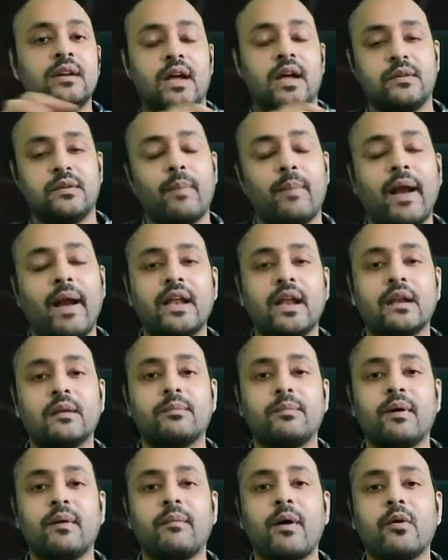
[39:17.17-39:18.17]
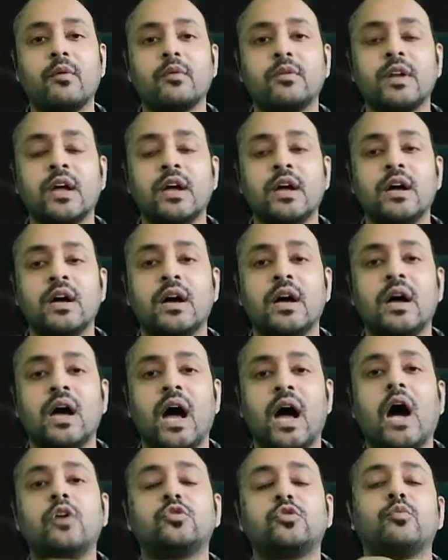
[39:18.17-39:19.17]
It might have about
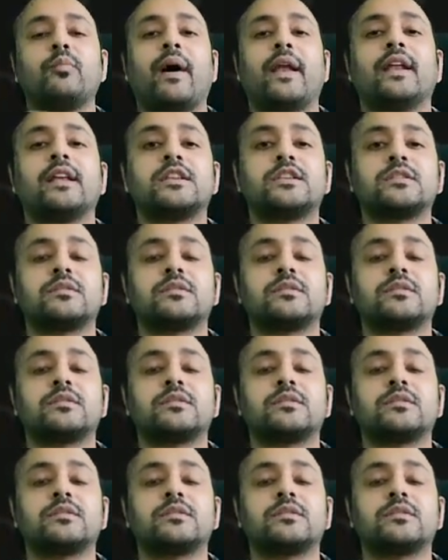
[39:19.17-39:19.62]
how to manage